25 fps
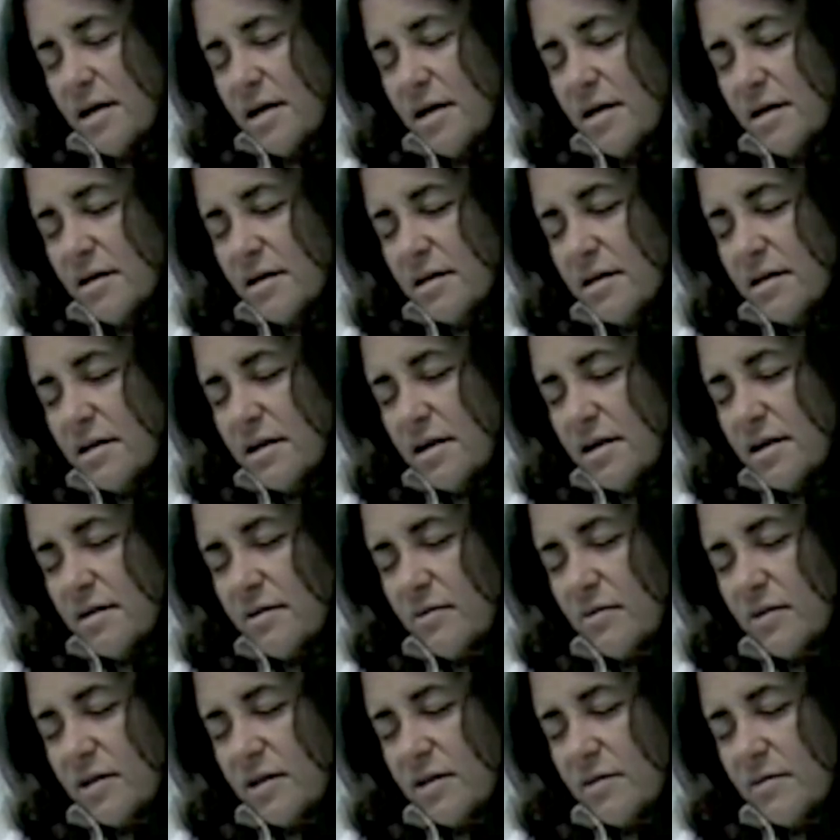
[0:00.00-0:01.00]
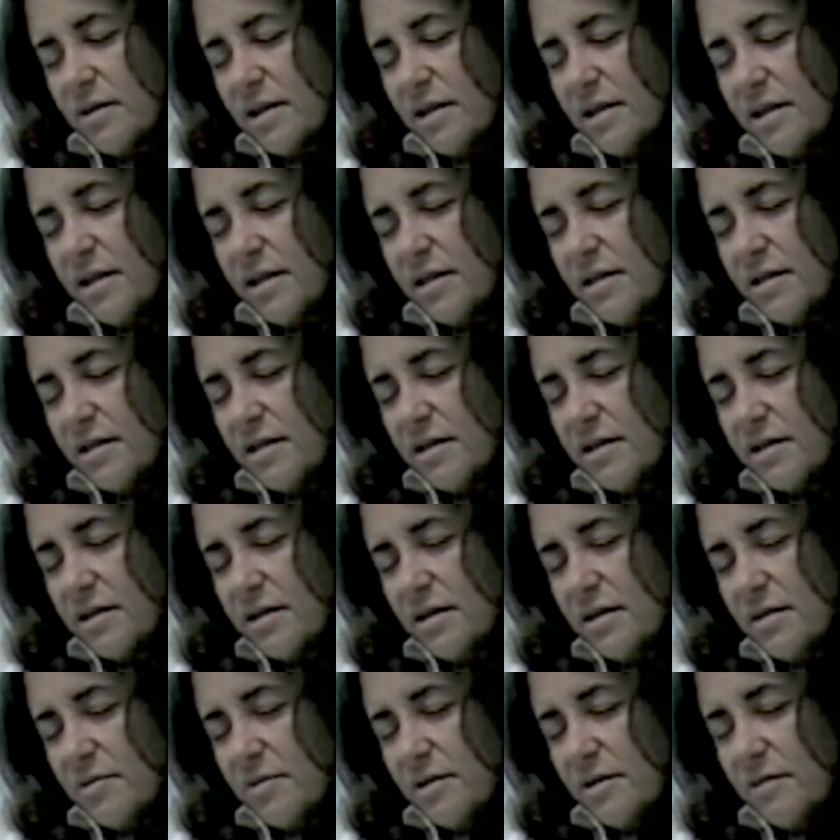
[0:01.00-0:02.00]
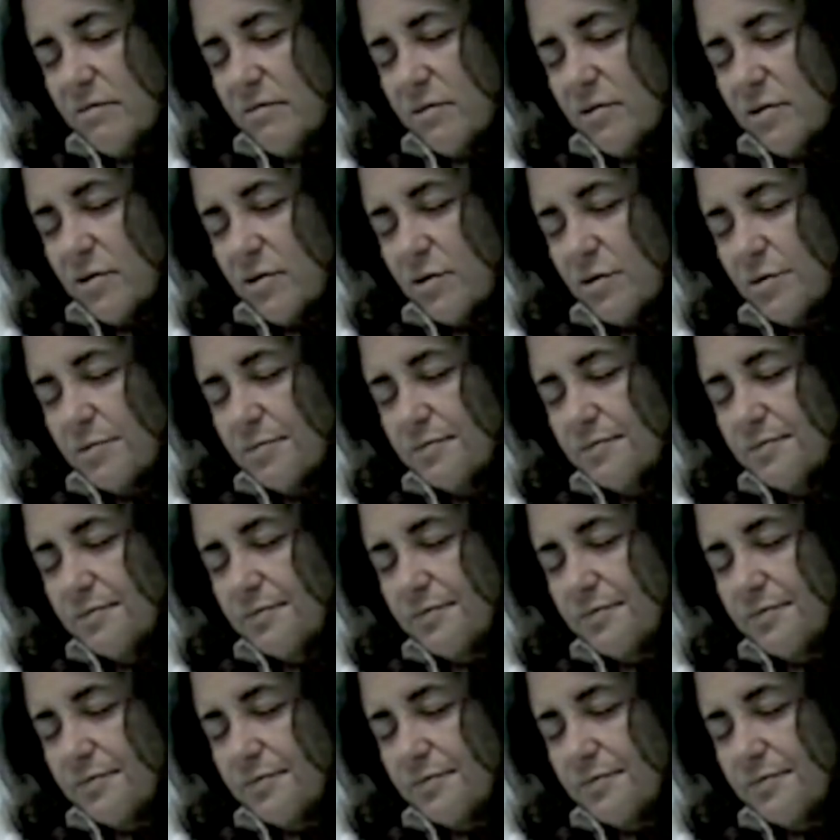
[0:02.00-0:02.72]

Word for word: and it wasn't my night to sleep in the room,